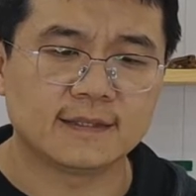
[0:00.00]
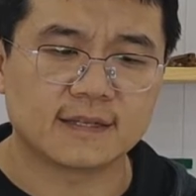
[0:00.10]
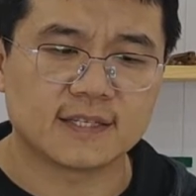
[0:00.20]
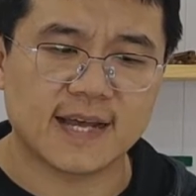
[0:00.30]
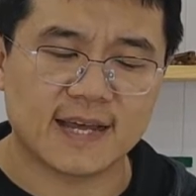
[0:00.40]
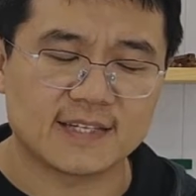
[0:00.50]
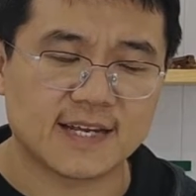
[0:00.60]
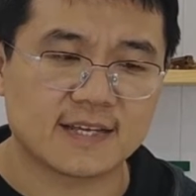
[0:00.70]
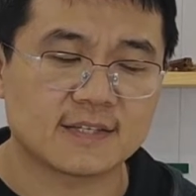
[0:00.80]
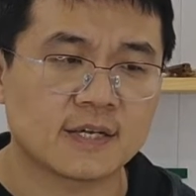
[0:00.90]
the
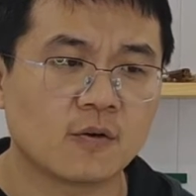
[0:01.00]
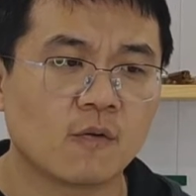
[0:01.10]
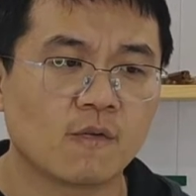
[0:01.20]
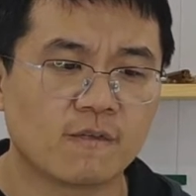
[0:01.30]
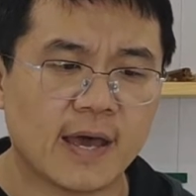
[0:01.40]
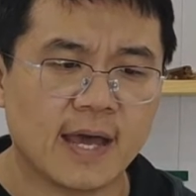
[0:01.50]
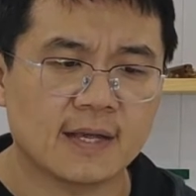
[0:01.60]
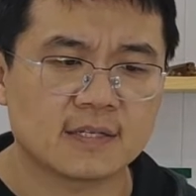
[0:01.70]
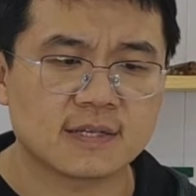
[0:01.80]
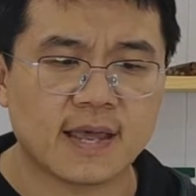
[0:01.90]
digestion of
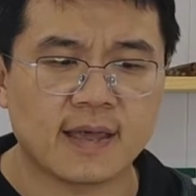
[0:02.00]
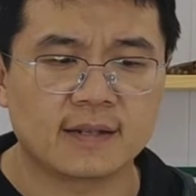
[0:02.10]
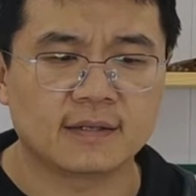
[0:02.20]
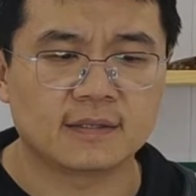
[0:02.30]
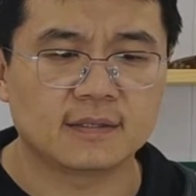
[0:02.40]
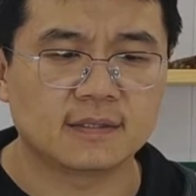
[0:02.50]
fats and